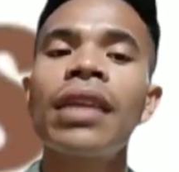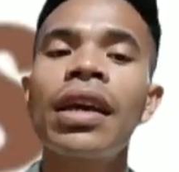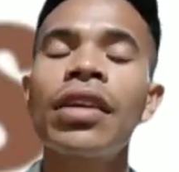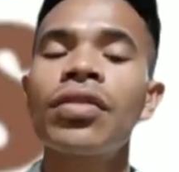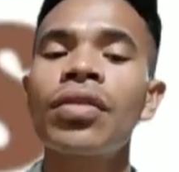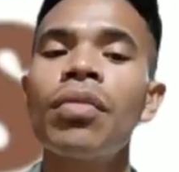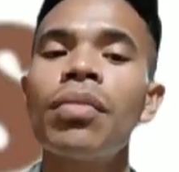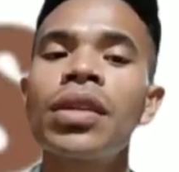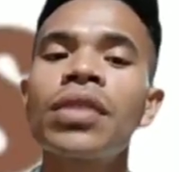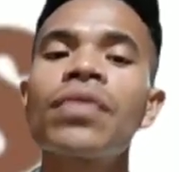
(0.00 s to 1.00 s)
Thank you so
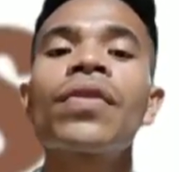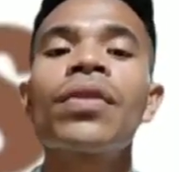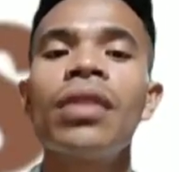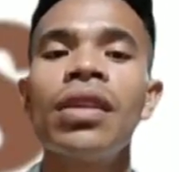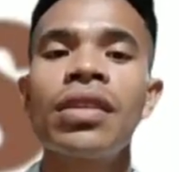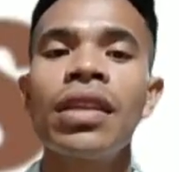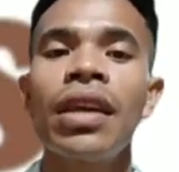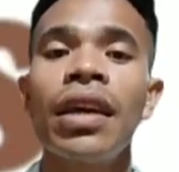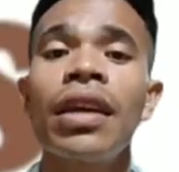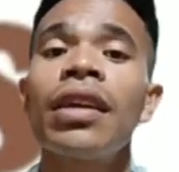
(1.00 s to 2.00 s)
much for
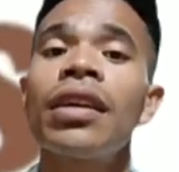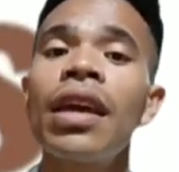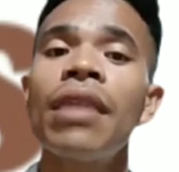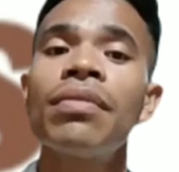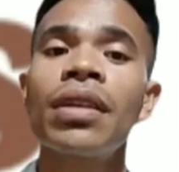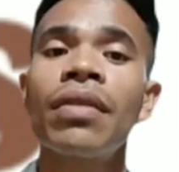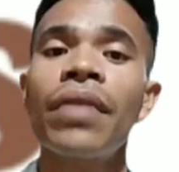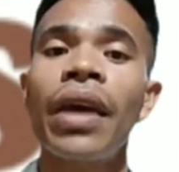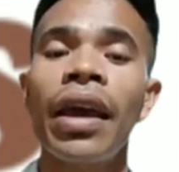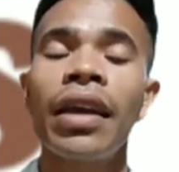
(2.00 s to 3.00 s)
listening. Keep safe
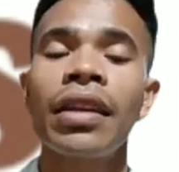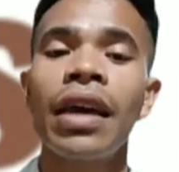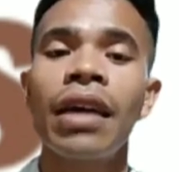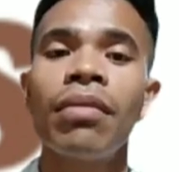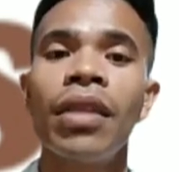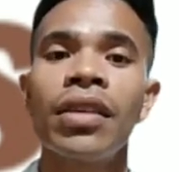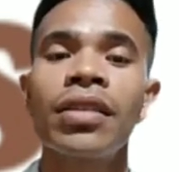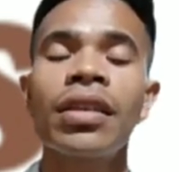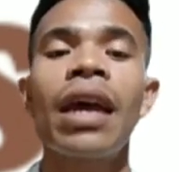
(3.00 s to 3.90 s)
and God bless